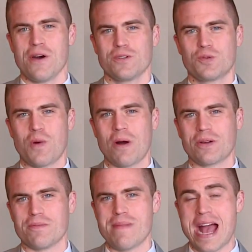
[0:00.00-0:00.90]
folks.
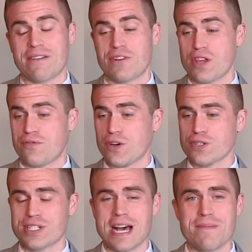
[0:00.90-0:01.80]
Welcome back. For the
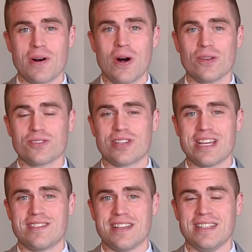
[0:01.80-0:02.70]
first time all
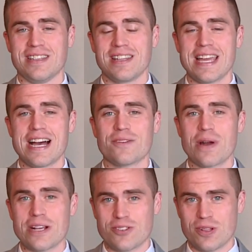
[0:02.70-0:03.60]
season, Leon
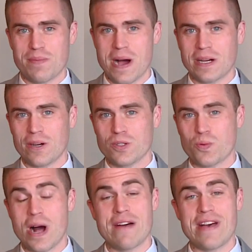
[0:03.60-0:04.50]
Rice and the
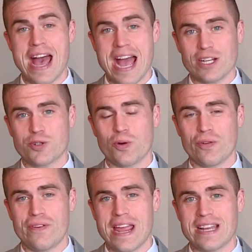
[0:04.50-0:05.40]
Broncos will have
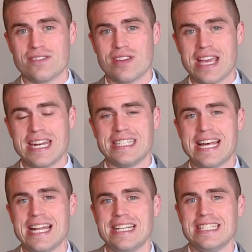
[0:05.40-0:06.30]
actual fans in
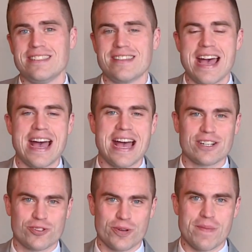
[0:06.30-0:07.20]
attendance at
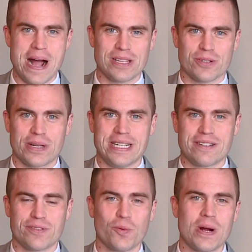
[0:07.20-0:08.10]
ExtraMile
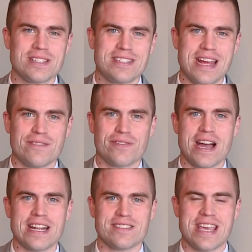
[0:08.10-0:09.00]
Arena for Wednesday and
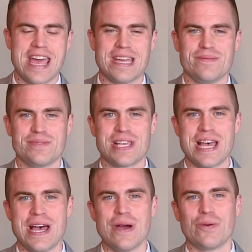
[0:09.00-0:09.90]
Friday's games
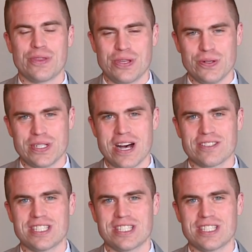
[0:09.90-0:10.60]
with Utah